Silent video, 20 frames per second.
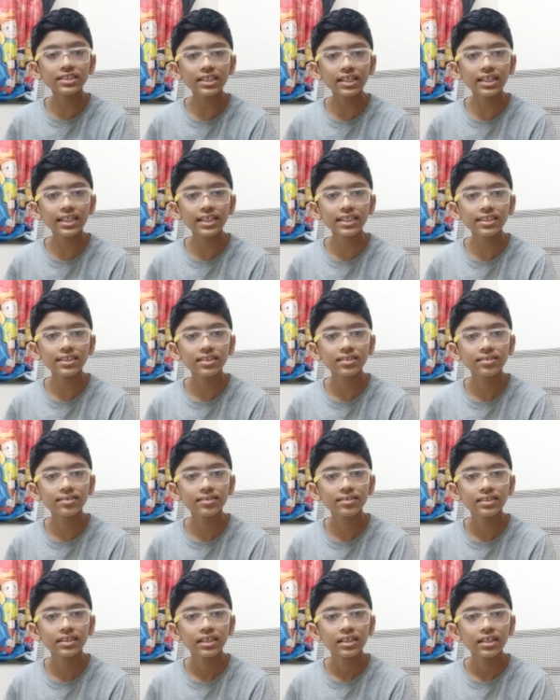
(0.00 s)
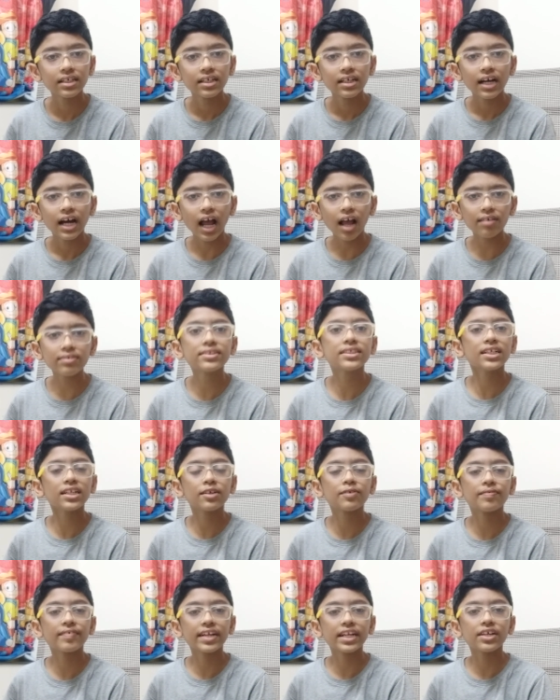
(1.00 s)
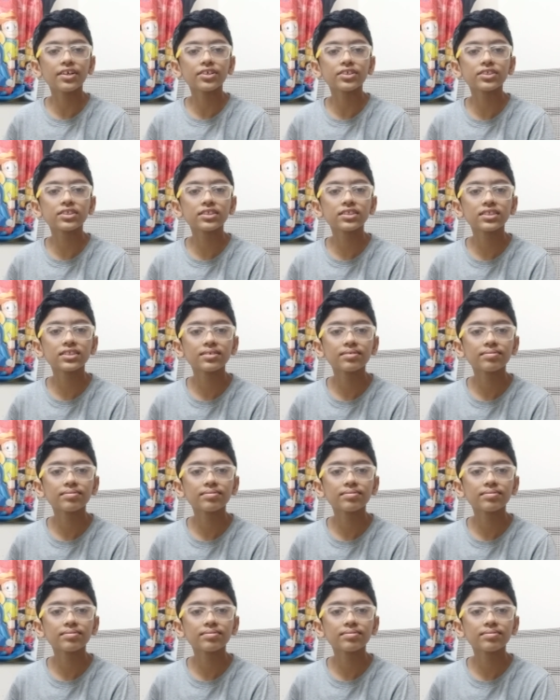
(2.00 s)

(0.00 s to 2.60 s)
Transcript: saying it, I have seen in videos.